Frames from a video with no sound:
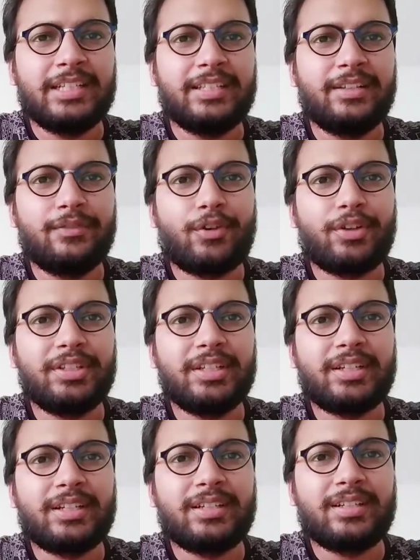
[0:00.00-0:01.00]
They want their,
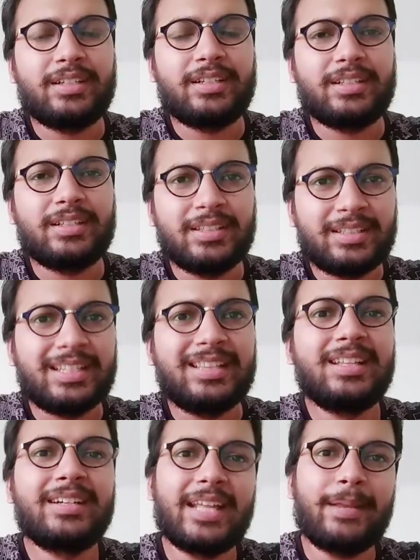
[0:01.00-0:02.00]
till
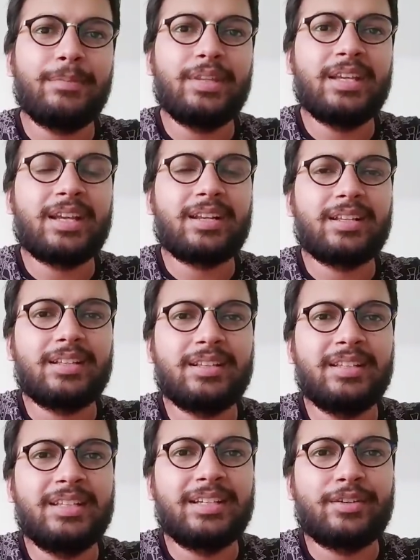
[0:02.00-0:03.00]
the time they are
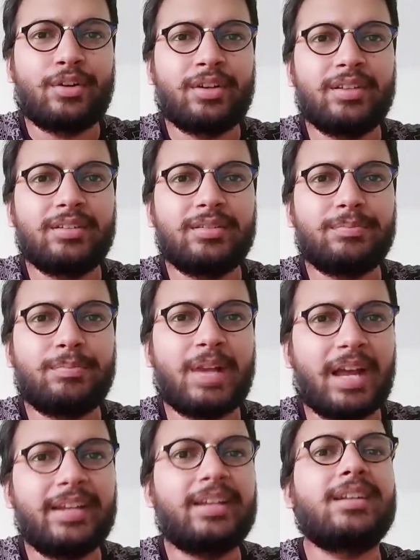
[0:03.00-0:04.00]
there on
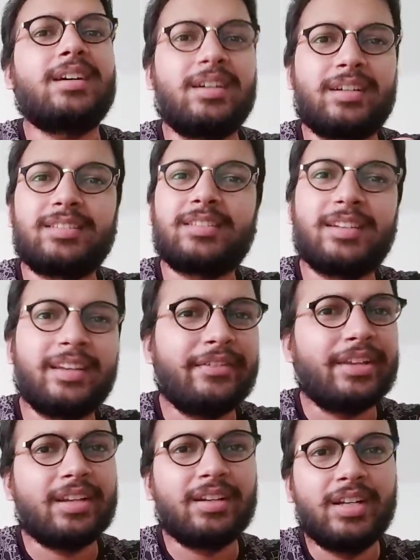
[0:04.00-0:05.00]
planet Earth
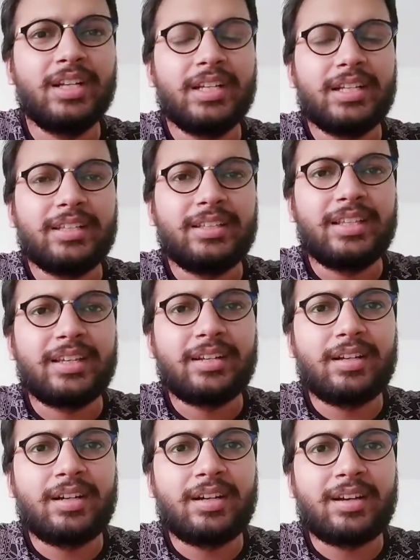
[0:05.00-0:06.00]
living their
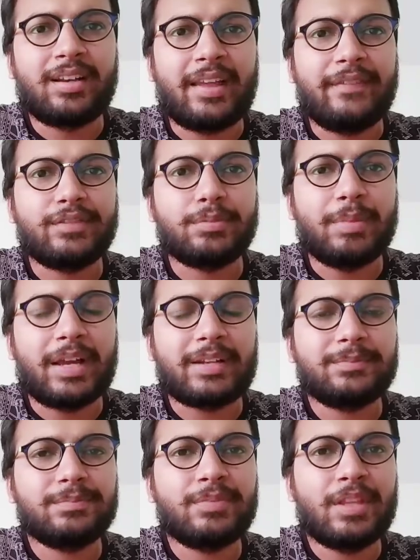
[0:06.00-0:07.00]
lifespan,
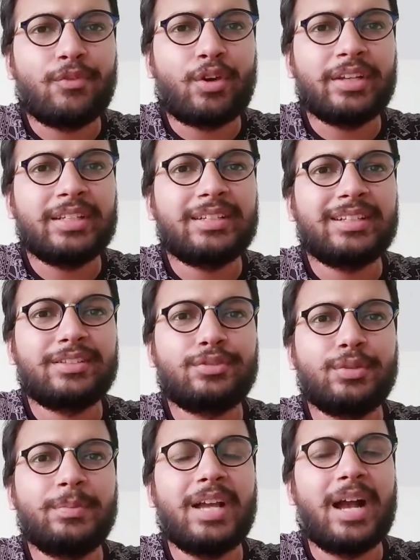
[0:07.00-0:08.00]
they want their kids
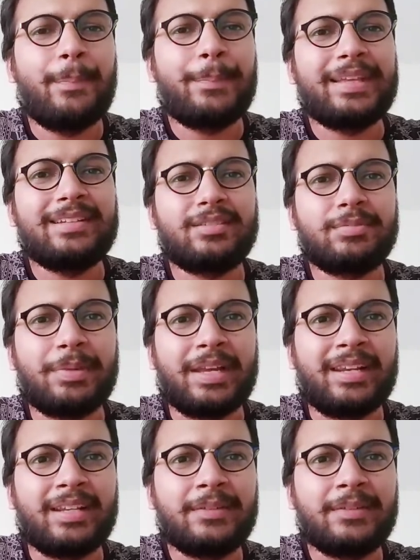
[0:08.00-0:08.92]
to be happy and smiling.